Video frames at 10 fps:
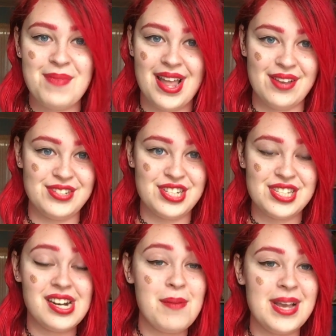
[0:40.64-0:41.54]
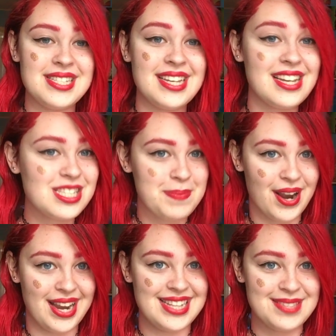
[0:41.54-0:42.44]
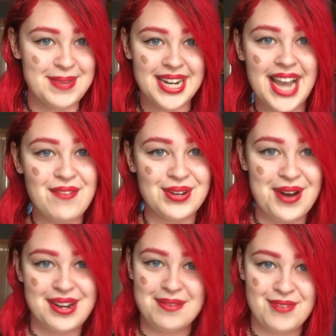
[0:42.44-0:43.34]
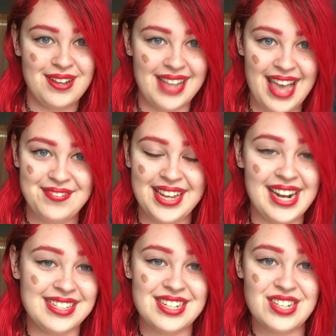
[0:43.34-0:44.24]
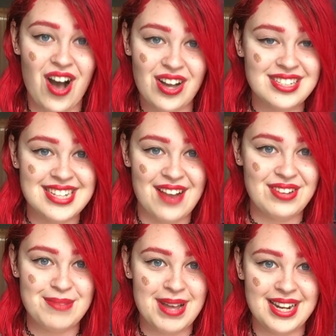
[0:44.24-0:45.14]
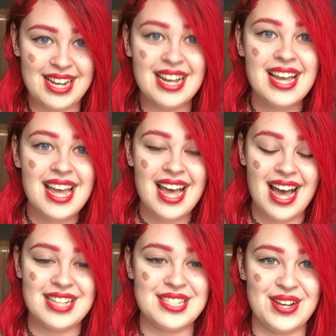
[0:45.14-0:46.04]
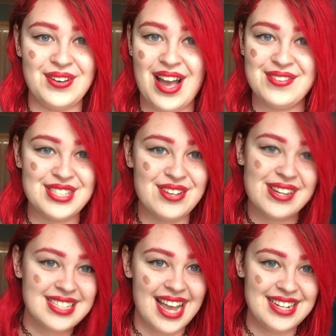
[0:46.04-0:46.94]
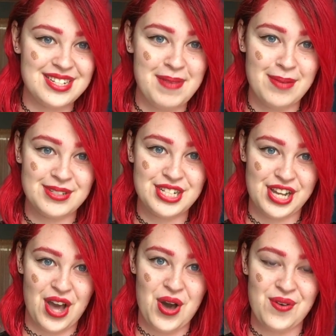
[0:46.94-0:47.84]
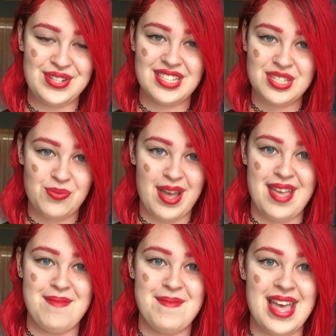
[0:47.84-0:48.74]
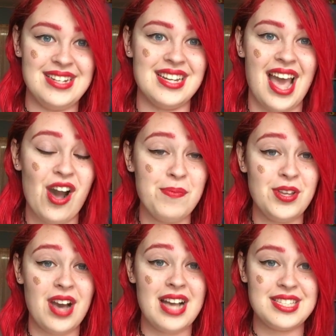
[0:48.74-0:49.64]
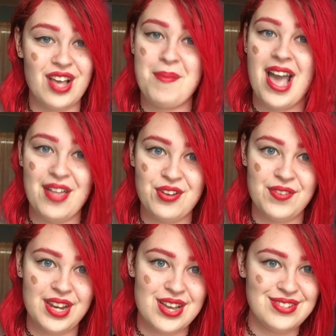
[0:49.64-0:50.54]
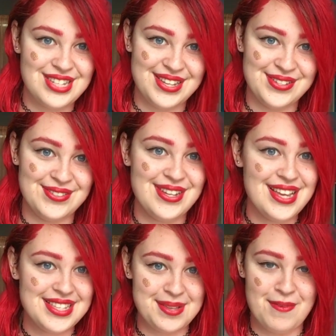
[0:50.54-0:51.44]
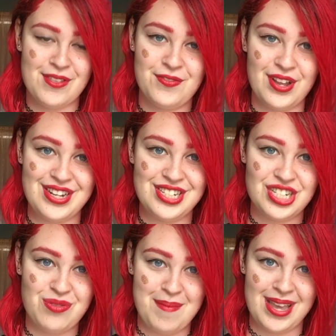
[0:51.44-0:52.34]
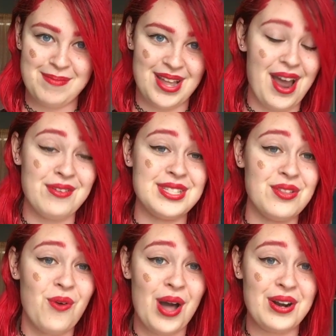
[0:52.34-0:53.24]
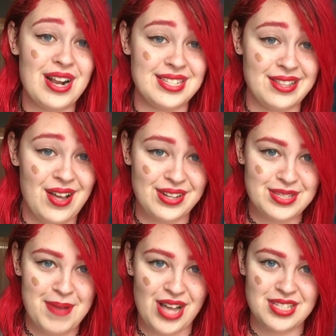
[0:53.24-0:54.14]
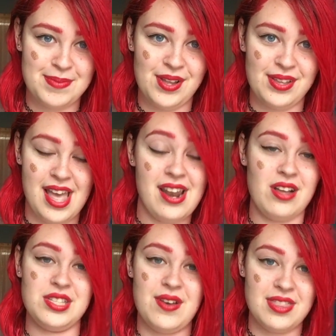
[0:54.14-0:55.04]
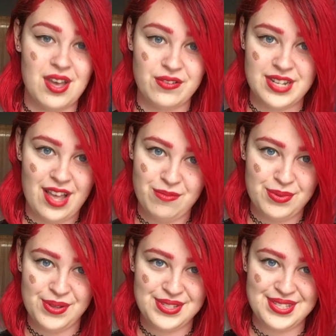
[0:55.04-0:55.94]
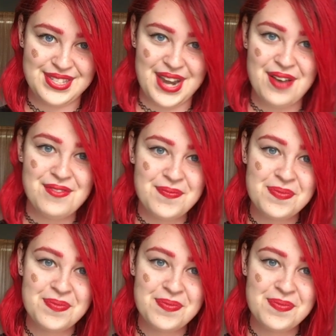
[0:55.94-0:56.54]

But it was just an amazing experience meeting everyone in real life and getting to talk to everybody. So I was so excited to be able to go and swim and I hope you guys saw my other video too, some of the footage swimming, but I was in the water as long as possible and also at the hotel pools and stuff.